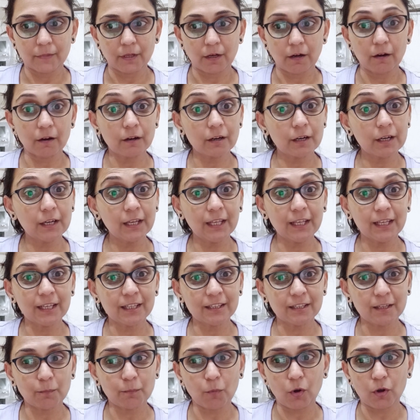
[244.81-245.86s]
early
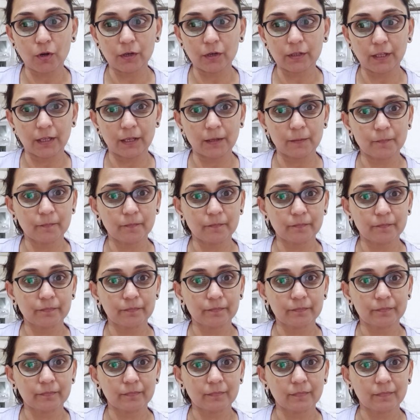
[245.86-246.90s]
in the morning,
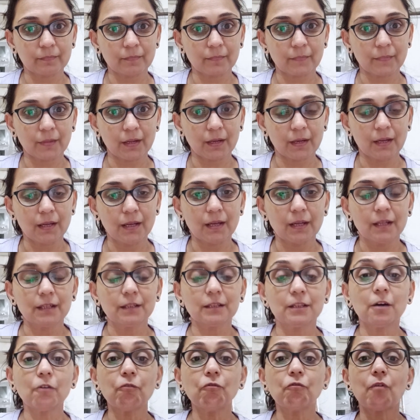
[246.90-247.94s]

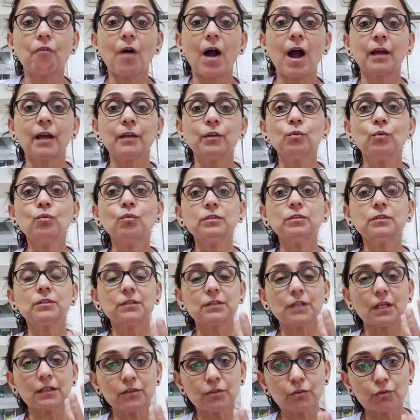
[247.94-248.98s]
the vayu
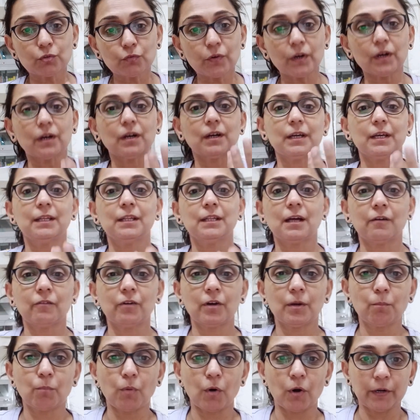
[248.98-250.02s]
tattva in
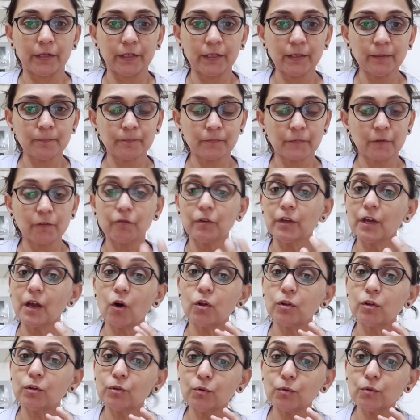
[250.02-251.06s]
our body, we
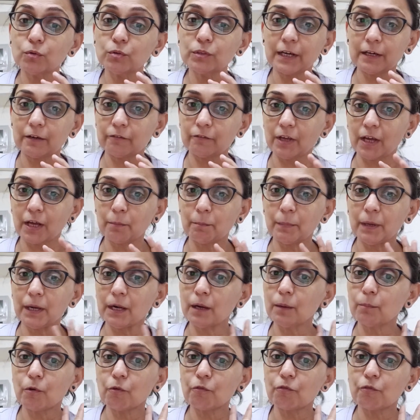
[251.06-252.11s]
all know that we are made
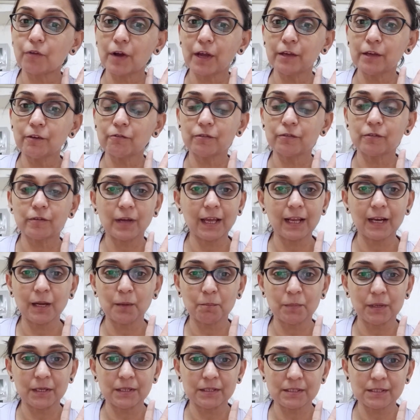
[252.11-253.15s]
up of five
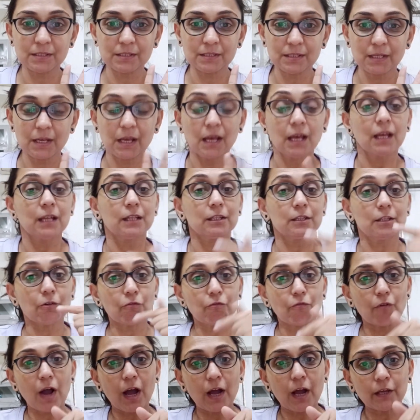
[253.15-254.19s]
elements. The
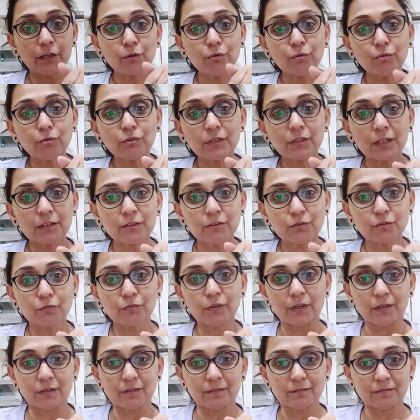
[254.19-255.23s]
vayu
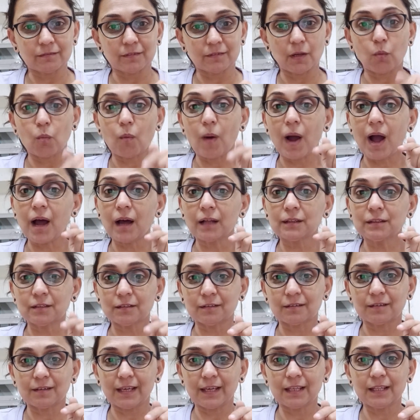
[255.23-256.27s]
tattva, the
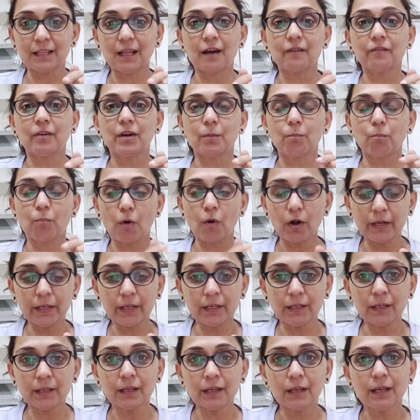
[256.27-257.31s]
vata in our
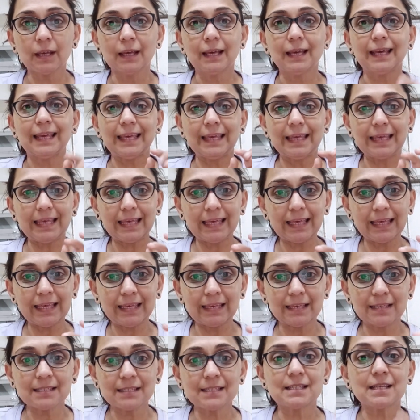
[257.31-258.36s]
body,
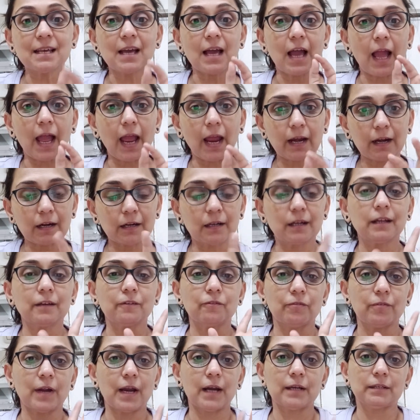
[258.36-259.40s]
is
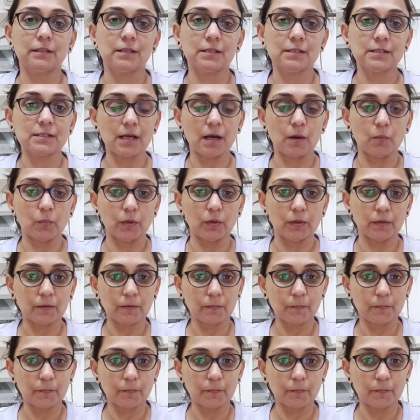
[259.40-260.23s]
active at this hour.